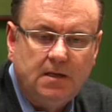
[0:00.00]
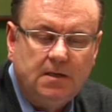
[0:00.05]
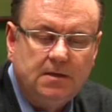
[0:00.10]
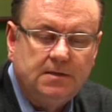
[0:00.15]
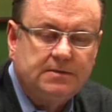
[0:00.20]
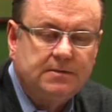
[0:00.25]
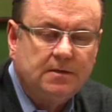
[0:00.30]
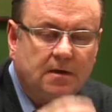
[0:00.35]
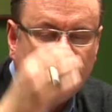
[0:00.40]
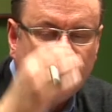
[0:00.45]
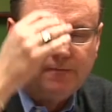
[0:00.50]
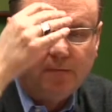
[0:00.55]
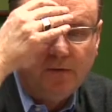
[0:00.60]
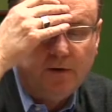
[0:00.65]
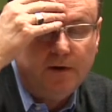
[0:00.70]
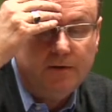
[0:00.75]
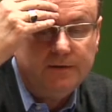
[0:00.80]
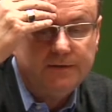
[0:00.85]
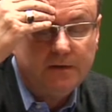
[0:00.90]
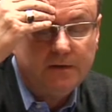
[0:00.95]

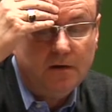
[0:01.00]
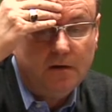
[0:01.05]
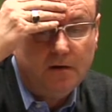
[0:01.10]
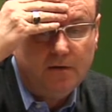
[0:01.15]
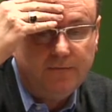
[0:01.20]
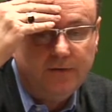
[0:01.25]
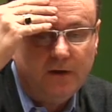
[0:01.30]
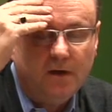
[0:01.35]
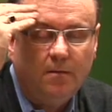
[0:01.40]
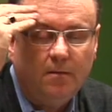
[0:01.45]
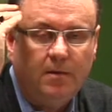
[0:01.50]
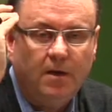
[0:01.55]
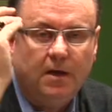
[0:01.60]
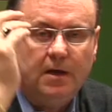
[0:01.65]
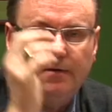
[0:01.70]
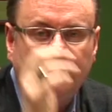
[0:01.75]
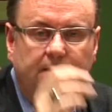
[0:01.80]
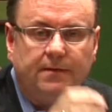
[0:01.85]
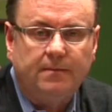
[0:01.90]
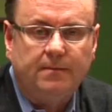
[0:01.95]
softwares that are available
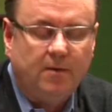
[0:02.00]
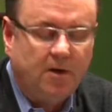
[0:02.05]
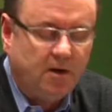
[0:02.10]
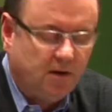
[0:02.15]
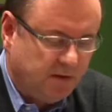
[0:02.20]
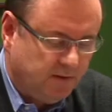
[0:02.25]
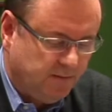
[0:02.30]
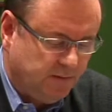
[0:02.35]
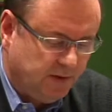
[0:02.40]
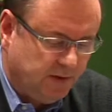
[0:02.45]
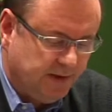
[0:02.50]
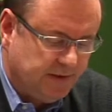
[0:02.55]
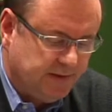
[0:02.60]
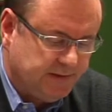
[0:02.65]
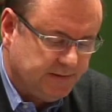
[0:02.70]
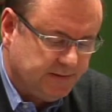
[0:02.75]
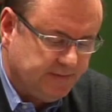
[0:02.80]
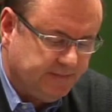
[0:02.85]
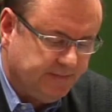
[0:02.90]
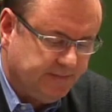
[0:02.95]
out on the
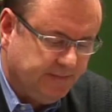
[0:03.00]
marketplace.